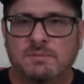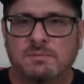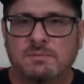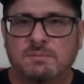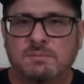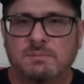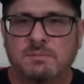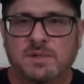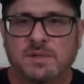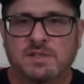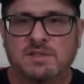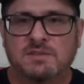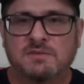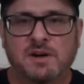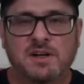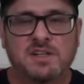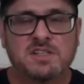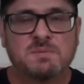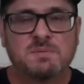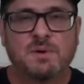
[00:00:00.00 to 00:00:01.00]
but as far
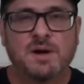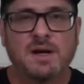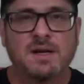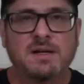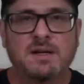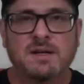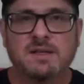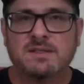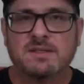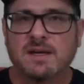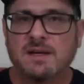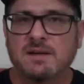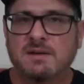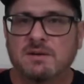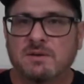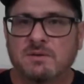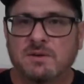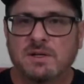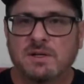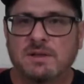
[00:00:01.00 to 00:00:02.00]
as spray guns, I don't
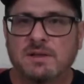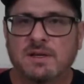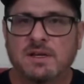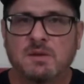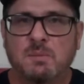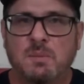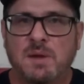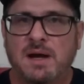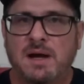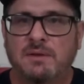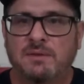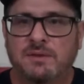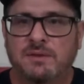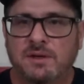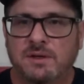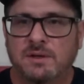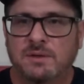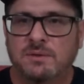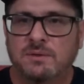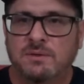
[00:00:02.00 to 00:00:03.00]
know anything about
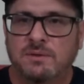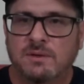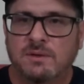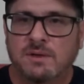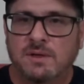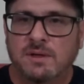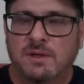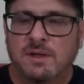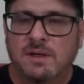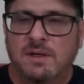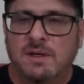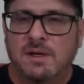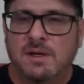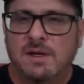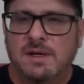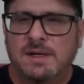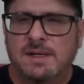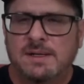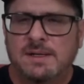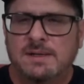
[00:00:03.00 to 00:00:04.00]
those.
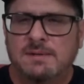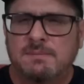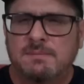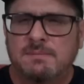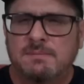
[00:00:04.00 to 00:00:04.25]
Um,